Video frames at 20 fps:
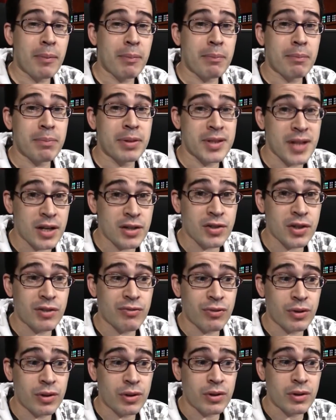but
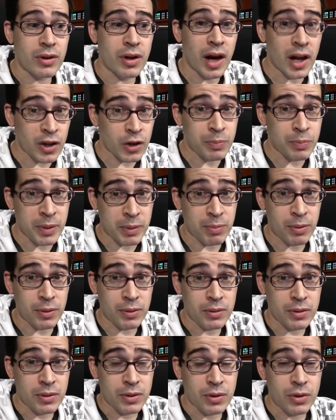potentially for other
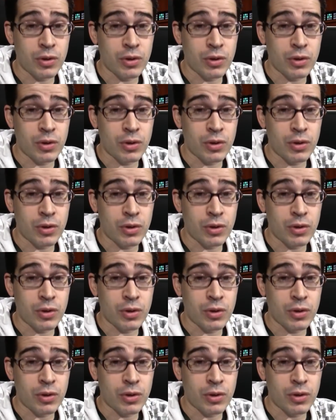people